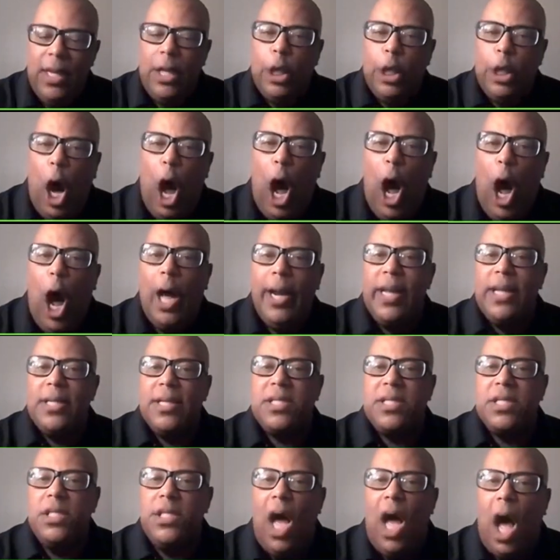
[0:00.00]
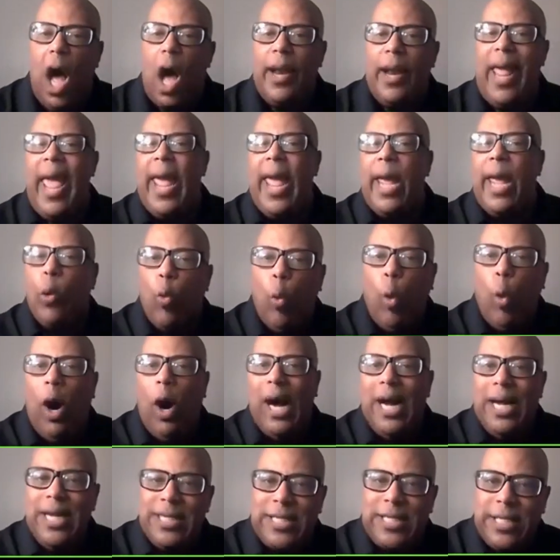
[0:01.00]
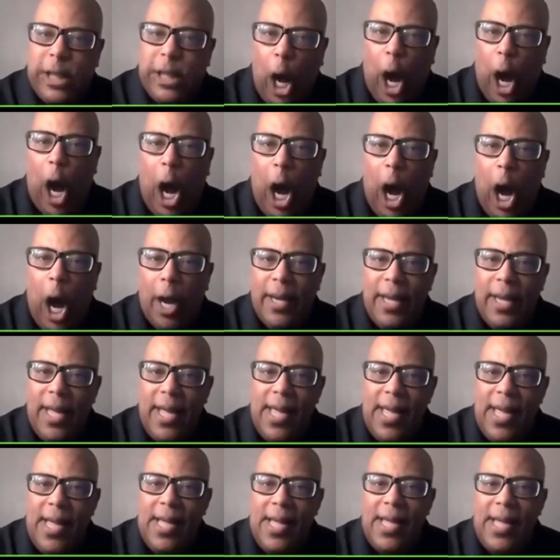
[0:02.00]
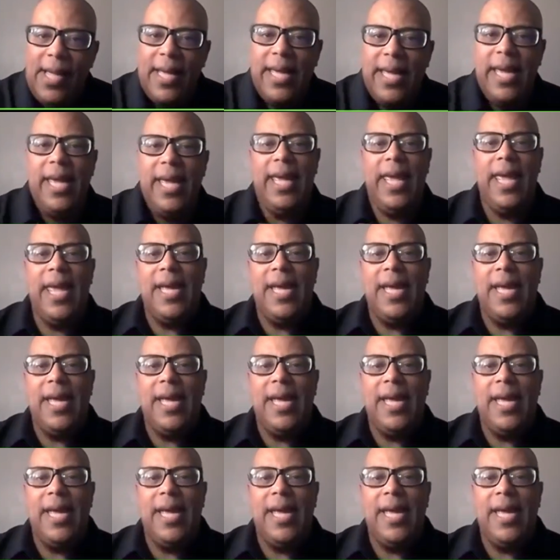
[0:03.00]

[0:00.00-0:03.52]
God is not a was God. He